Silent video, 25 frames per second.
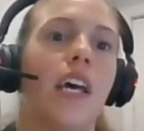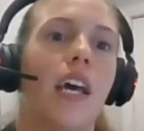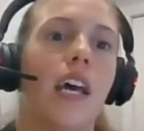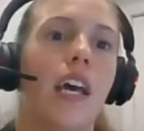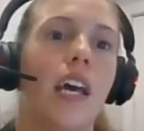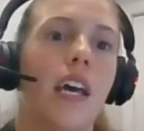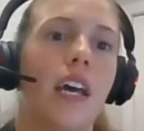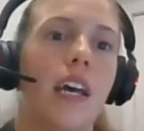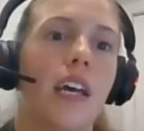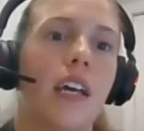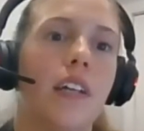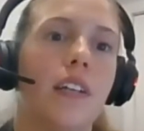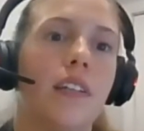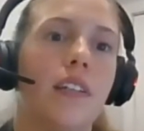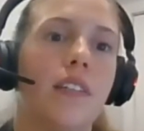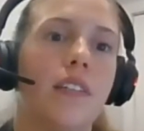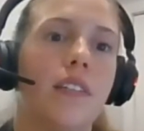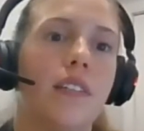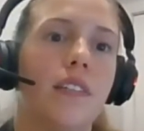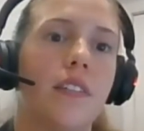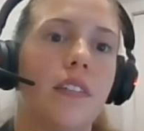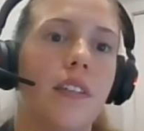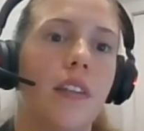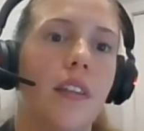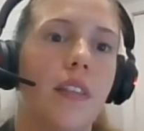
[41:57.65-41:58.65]

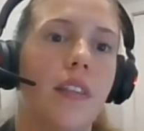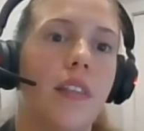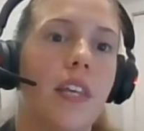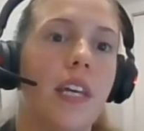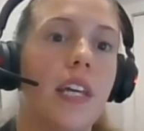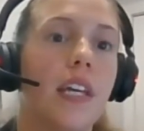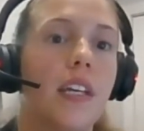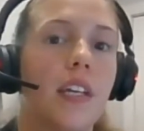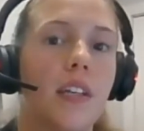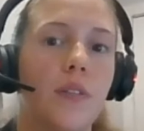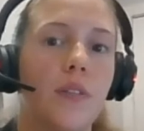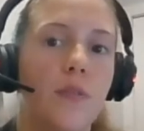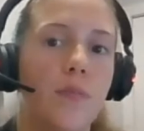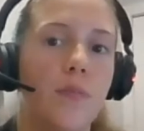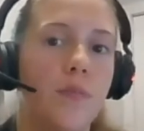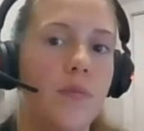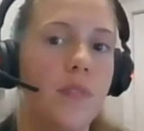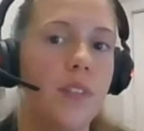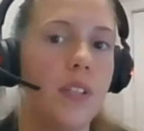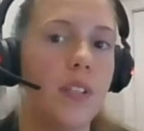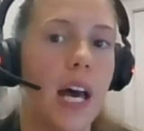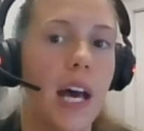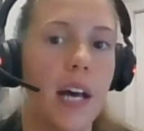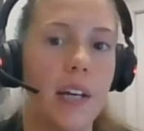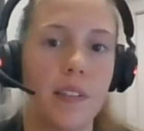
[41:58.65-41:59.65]
and they can
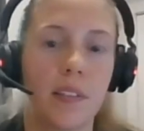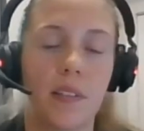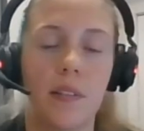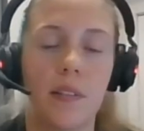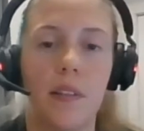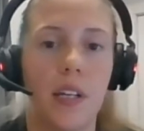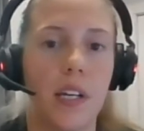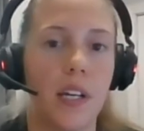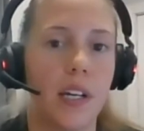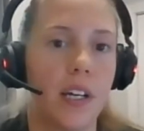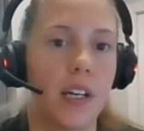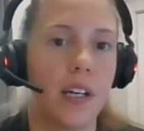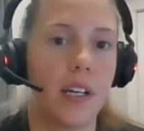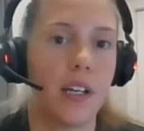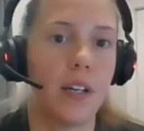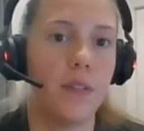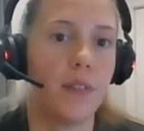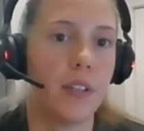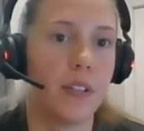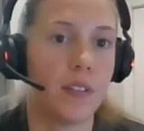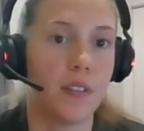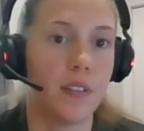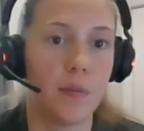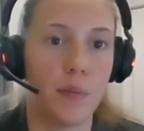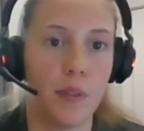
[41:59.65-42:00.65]
ask their
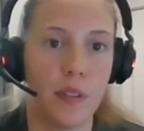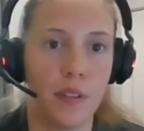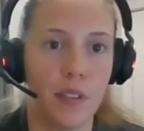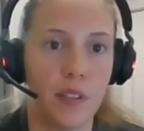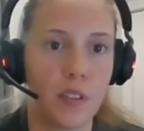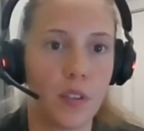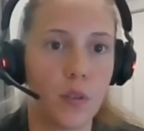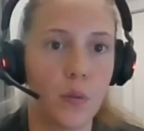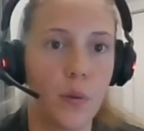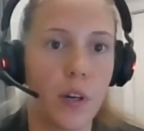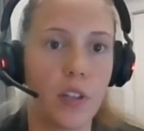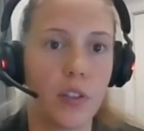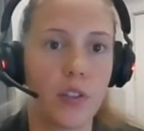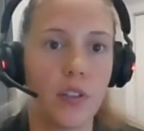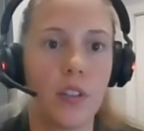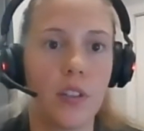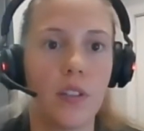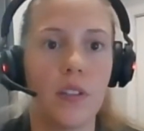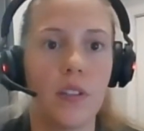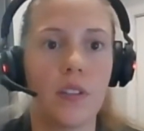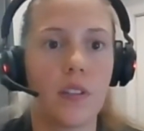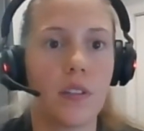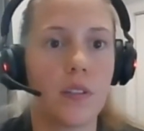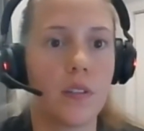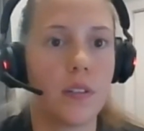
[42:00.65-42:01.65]
invasive species
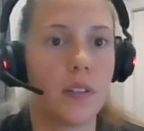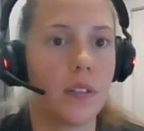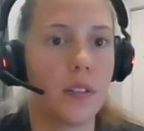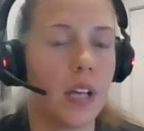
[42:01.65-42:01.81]
questions,